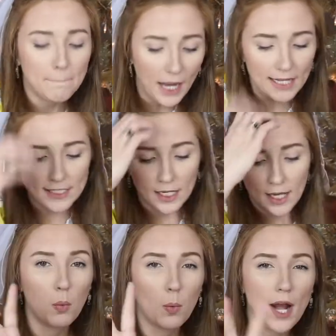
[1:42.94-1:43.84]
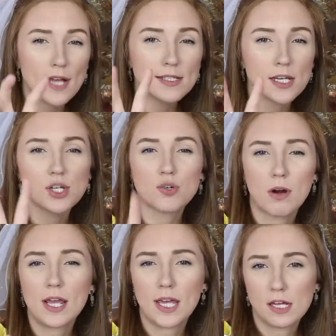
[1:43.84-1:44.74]
But when I say
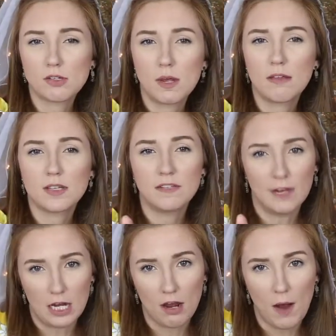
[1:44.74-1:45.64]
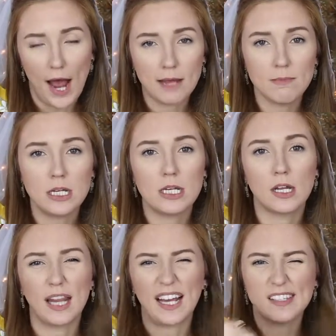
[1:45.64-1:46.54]
short engagement in this video, I mean
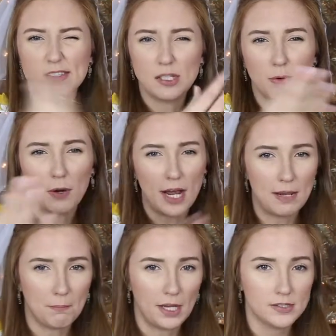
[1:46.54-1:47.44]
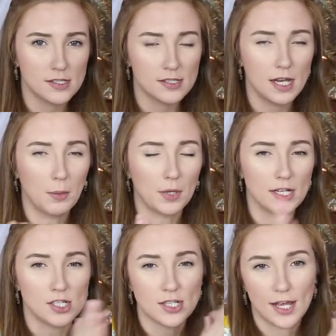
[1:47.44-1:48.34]
like zero to eight months. And when
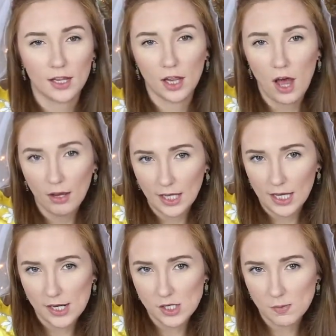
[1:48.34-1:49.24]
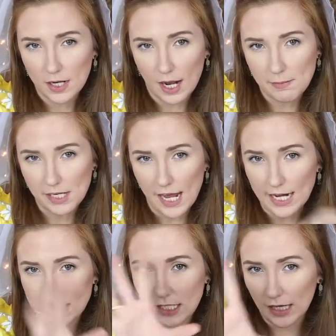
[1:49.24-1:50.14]
I say long engagement, I mean
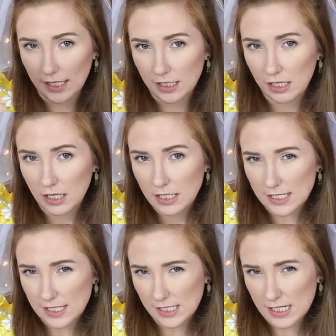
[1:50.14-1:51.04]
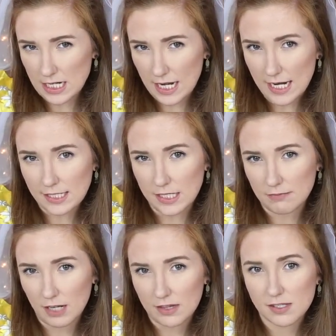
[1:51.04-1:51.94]
eight to like 16 to
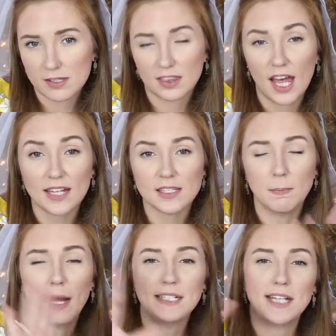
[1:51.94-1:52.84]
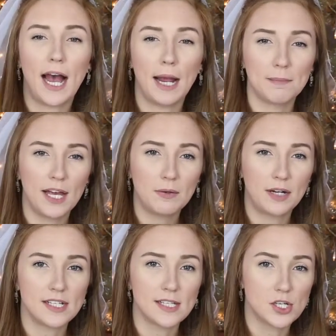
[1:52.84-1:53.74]
18 months. That's my timeline when
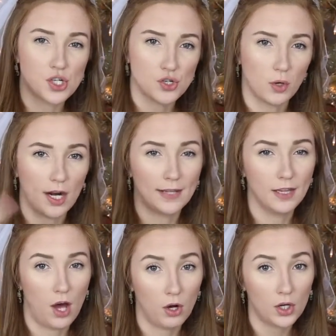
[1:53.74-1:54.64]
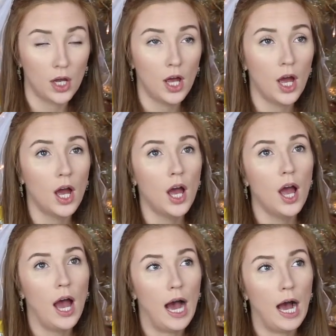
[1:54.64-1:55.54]
I say short and long.
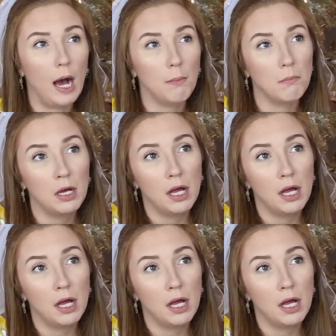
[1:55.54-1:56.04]
Um,